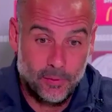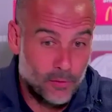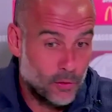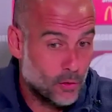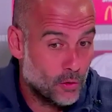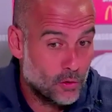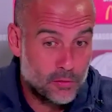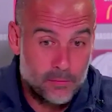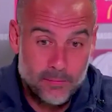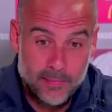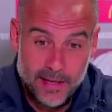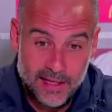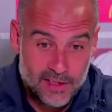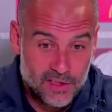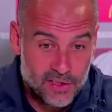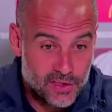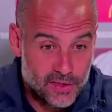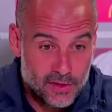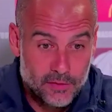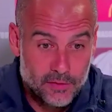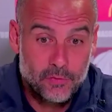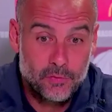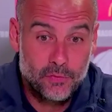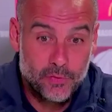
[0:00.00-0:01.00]
Not
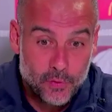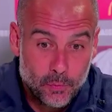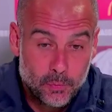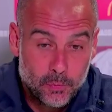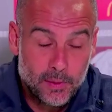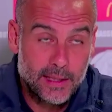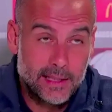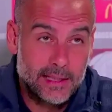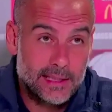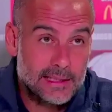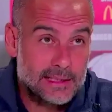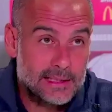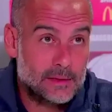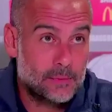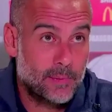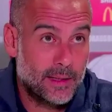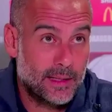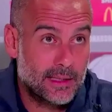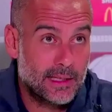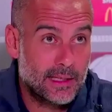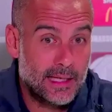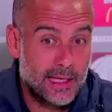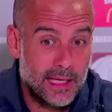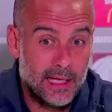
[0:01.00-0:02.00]
much, few players,
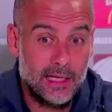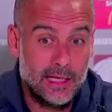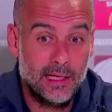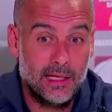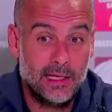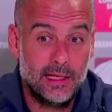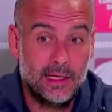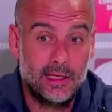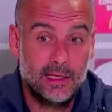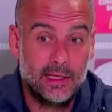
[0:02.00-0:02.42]
but can